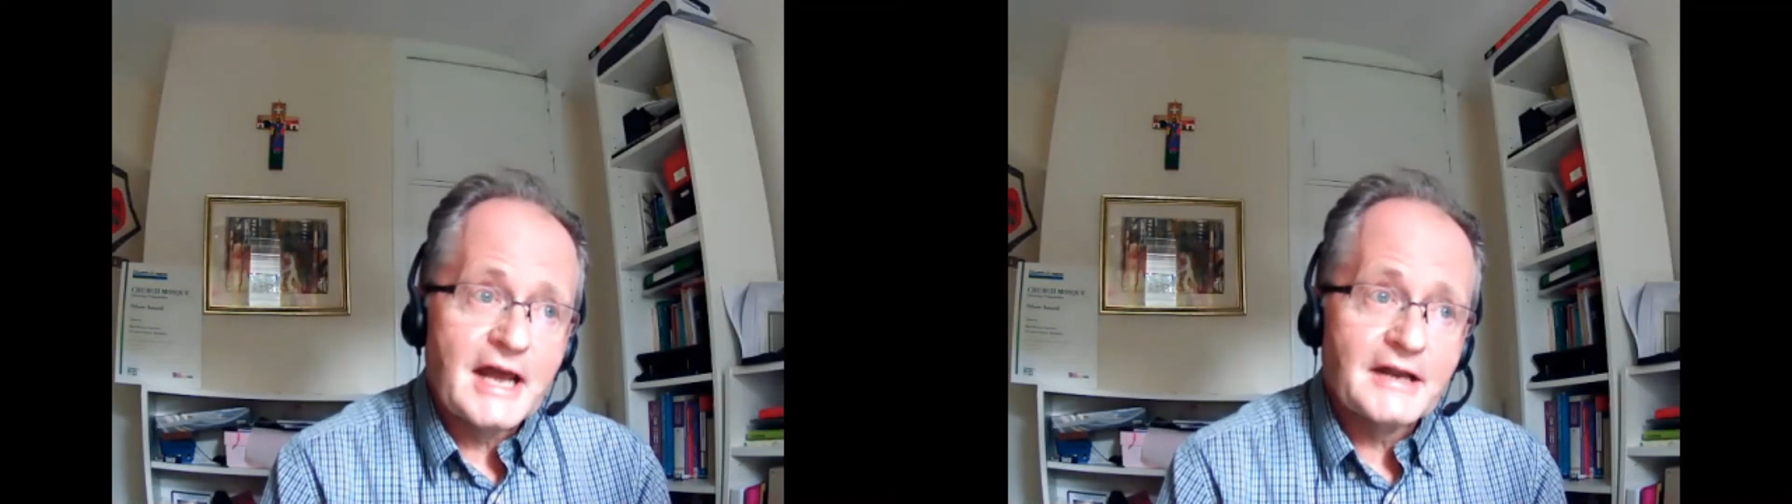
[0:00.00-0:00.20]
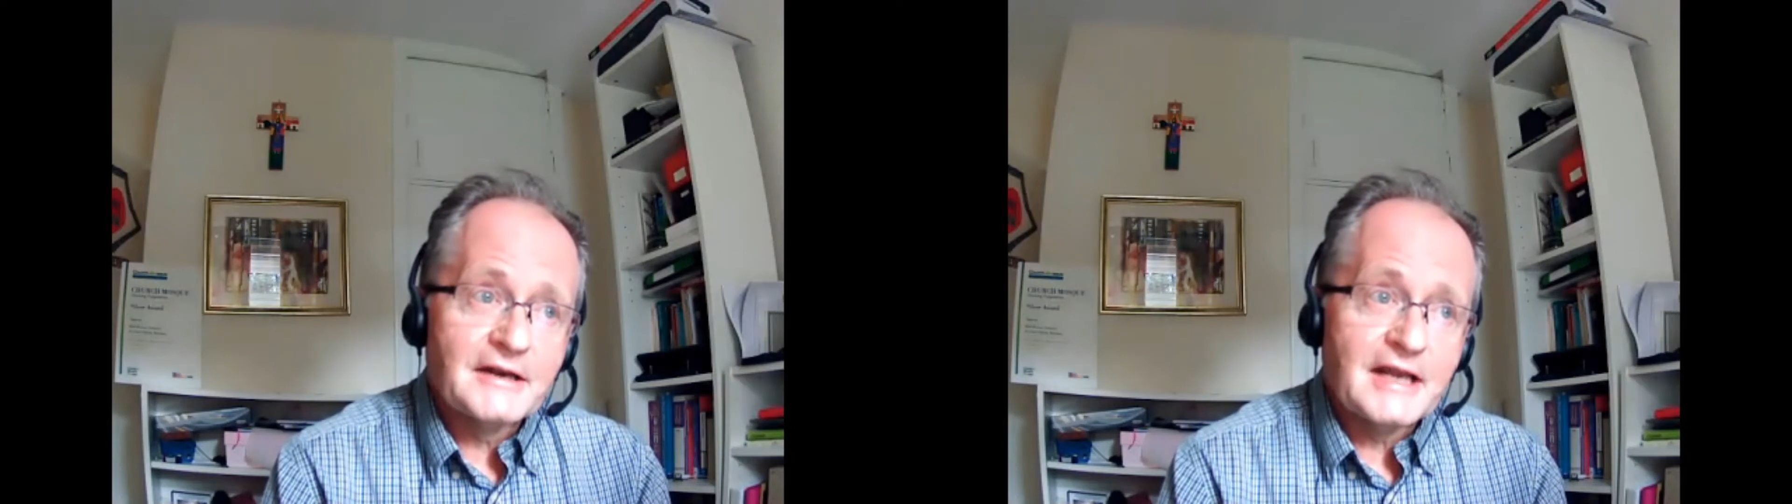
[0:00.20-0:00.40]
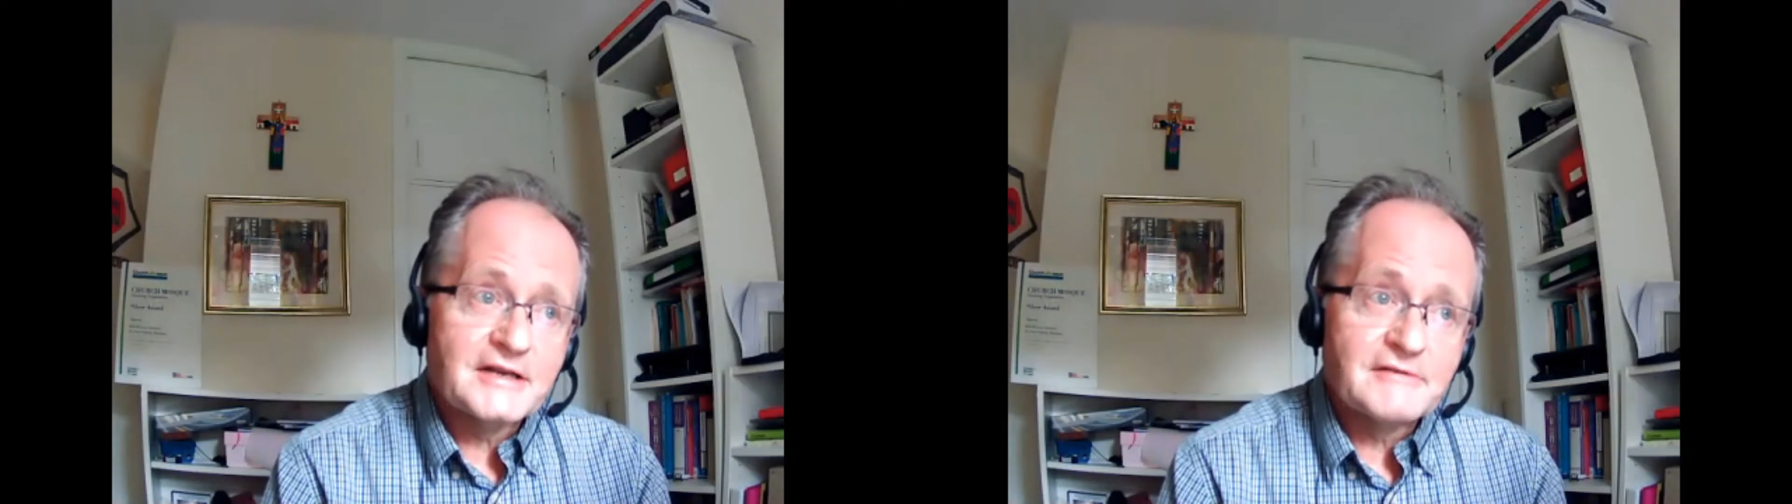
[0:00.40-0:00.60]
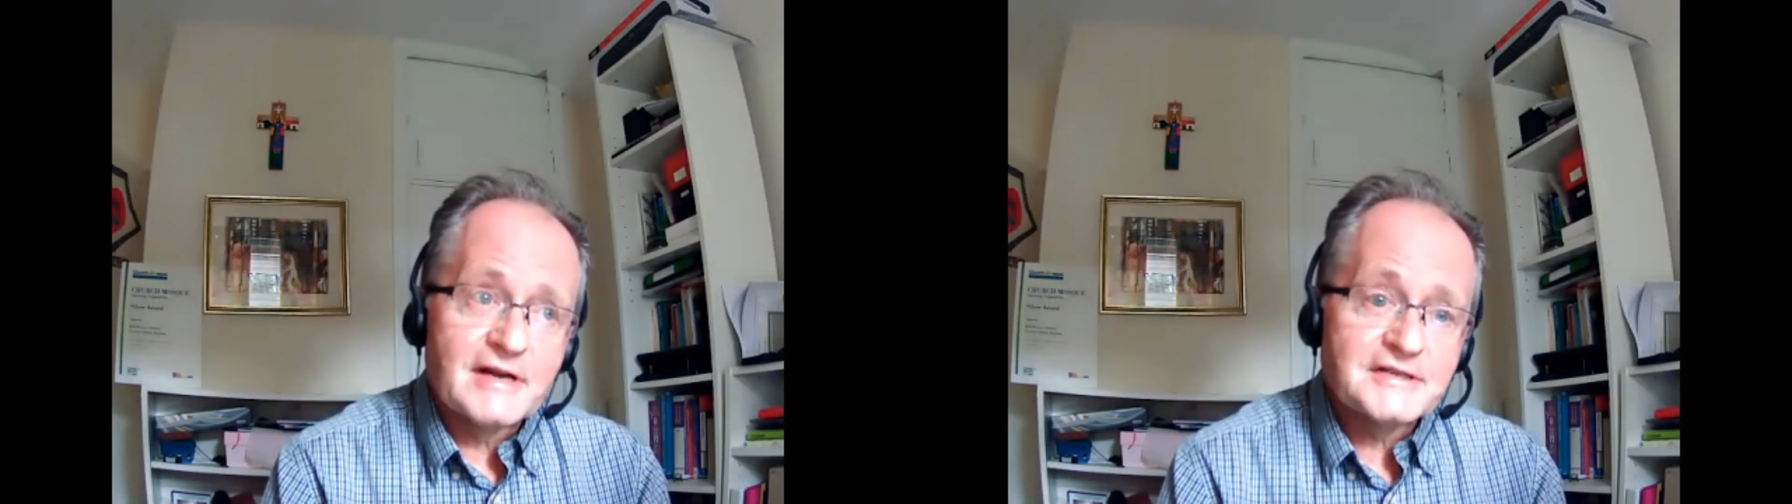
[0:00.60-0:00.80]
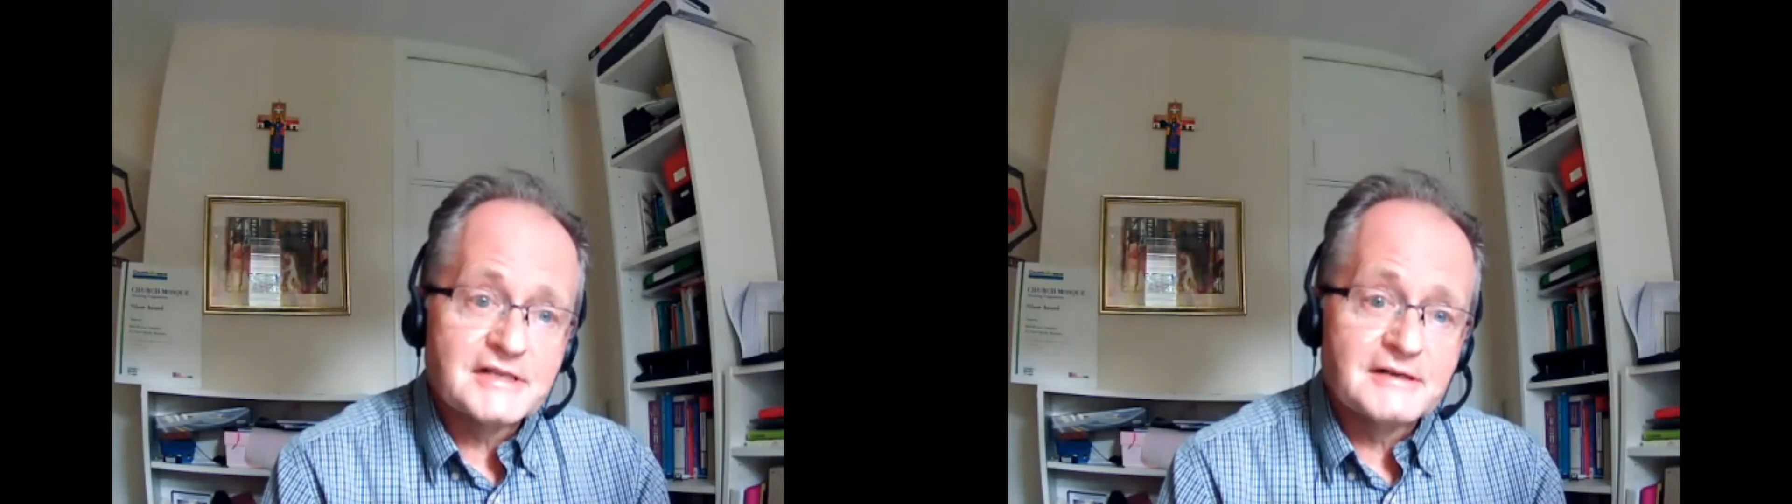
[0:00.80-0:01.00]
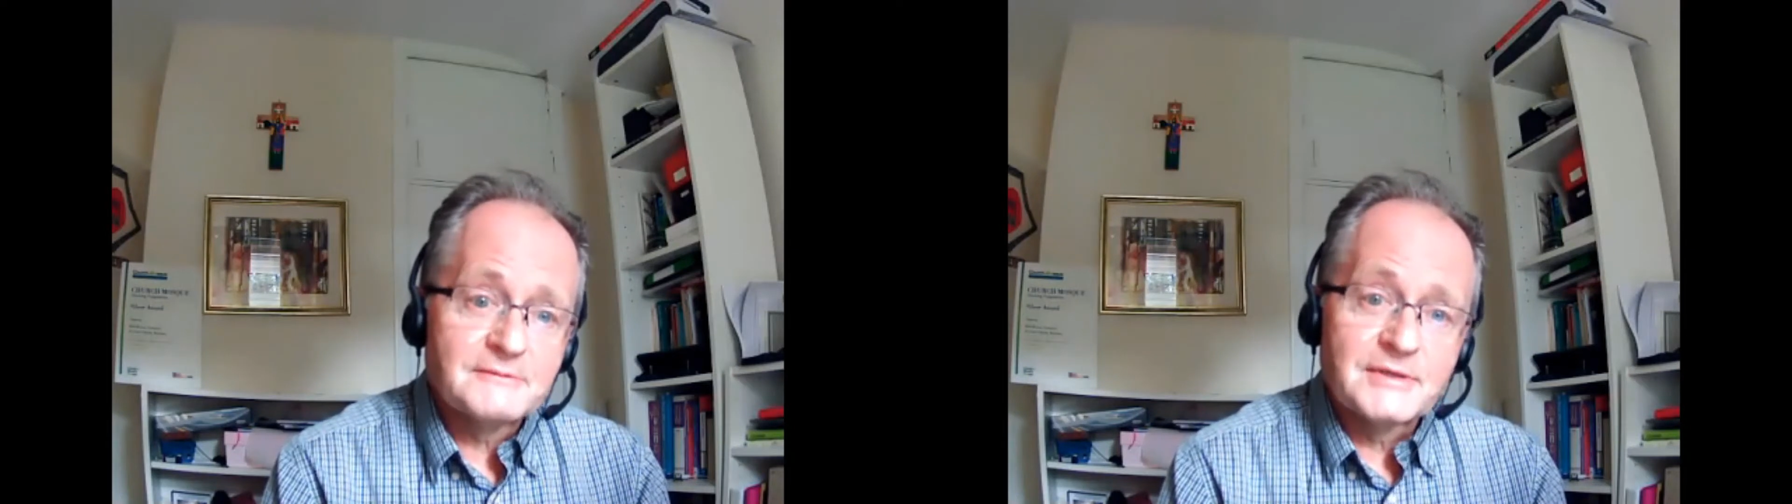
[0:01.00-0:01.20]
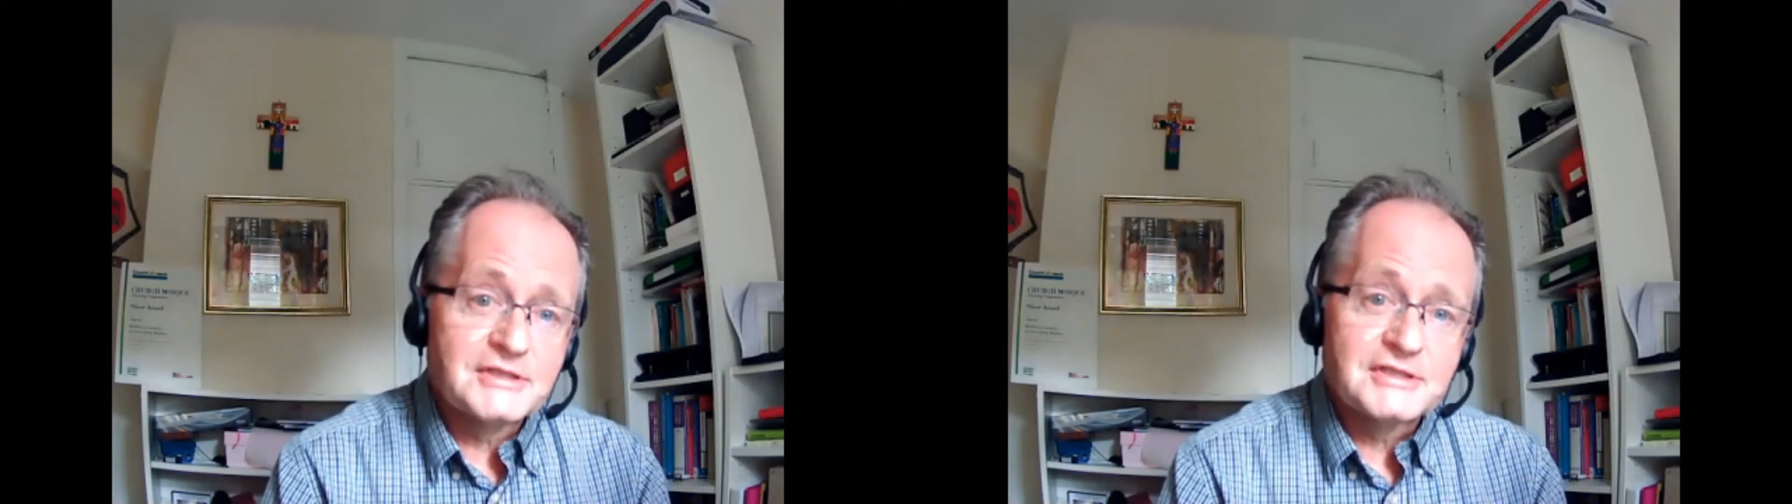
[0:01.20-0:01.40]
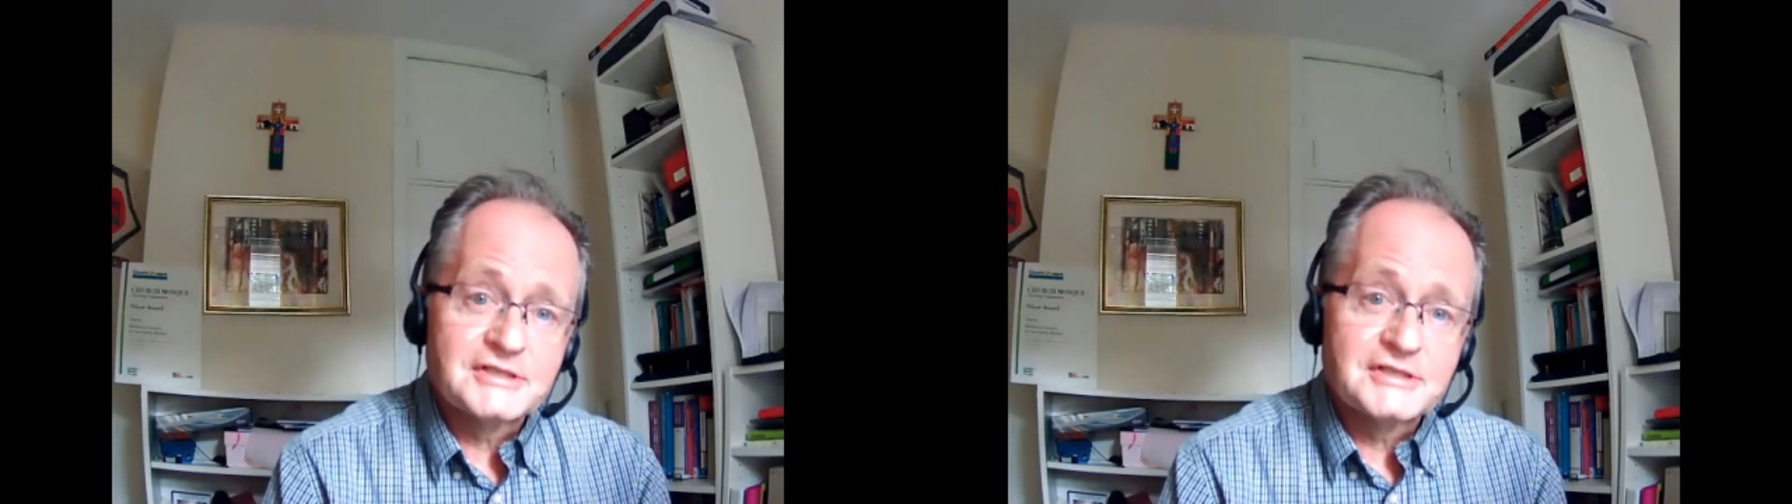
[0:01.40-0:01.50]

and get arrested, which is,